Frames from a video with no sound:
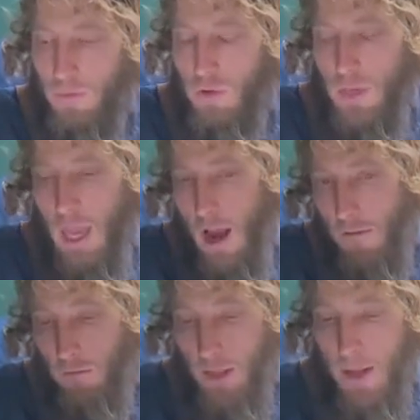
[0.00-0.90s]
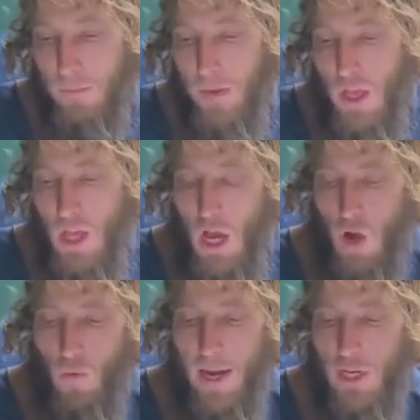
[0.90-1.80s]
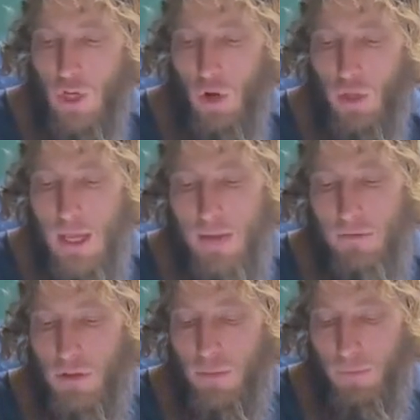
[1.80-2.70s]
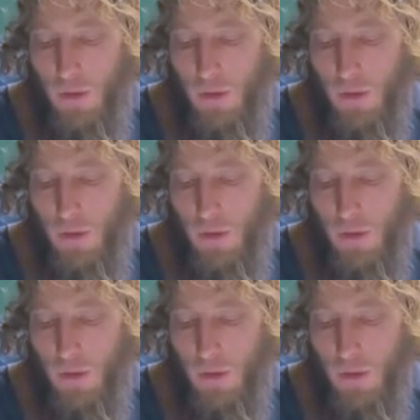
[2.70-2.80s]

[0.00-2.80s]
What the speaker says: to carefully arrange her leaves,